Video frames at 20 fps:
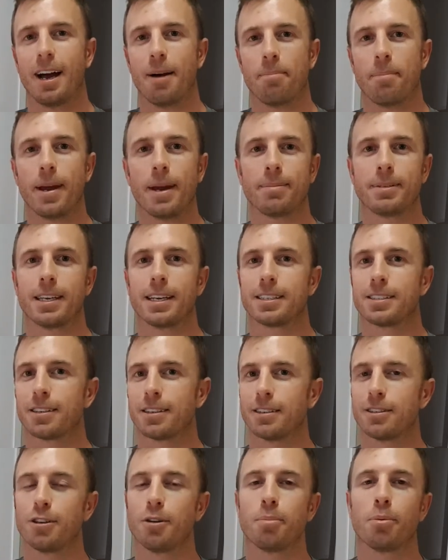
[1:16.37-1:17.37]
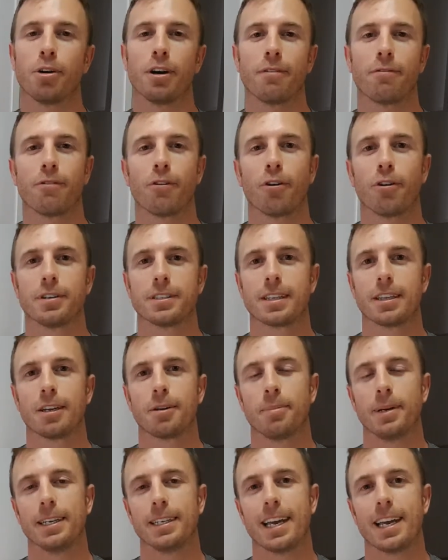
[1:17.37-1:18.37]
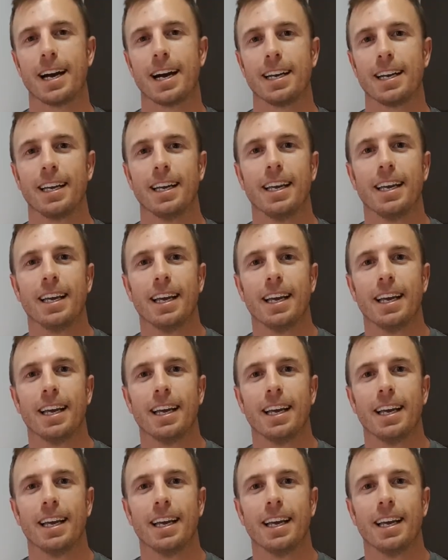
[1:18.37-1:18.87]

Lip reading: beep test or the 2.4 is a little bit down,